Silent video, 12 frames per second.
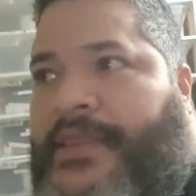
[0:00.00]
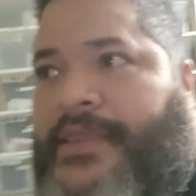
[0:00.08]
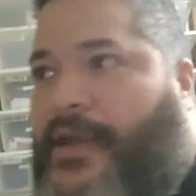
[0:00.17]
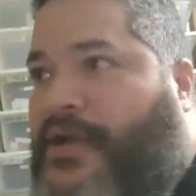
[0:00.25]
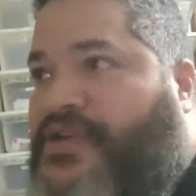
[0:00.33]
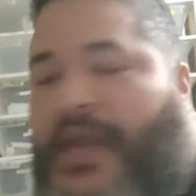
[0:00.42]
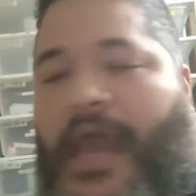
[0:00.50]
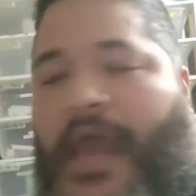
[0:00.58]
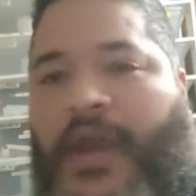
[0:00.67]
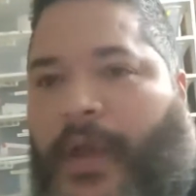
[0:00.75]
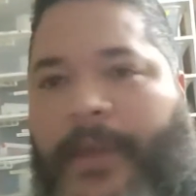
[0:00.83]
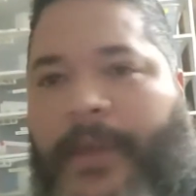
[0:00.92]
there's a lot
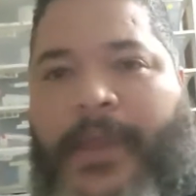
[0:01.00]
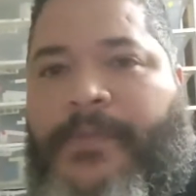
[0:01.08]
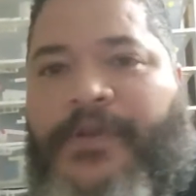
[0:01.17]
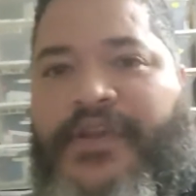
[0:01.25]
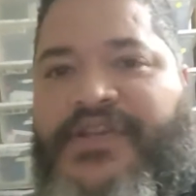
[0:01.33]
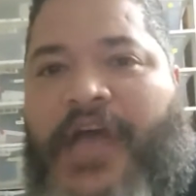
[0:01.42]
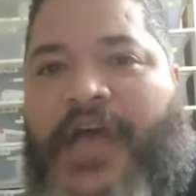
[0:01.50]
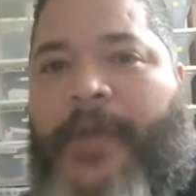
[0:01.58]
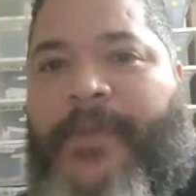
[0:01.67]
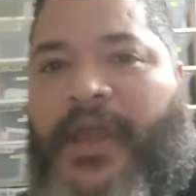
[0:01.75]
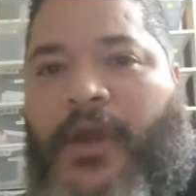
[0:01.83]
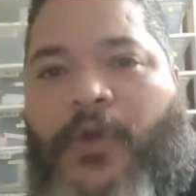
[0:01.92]
of great people in this
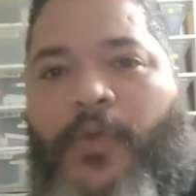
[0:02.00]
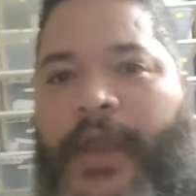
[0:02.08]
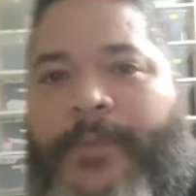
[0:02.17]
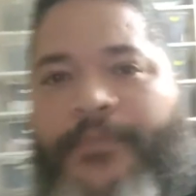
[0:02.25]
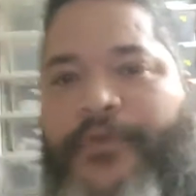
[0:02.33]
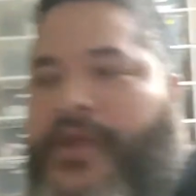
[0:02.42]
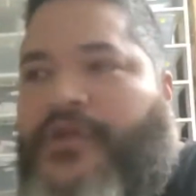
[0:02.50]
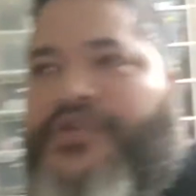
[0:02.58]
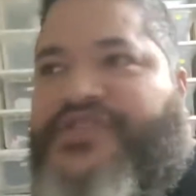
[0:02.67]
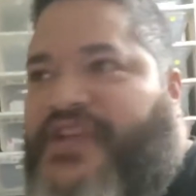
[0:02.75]
hobby and great breeders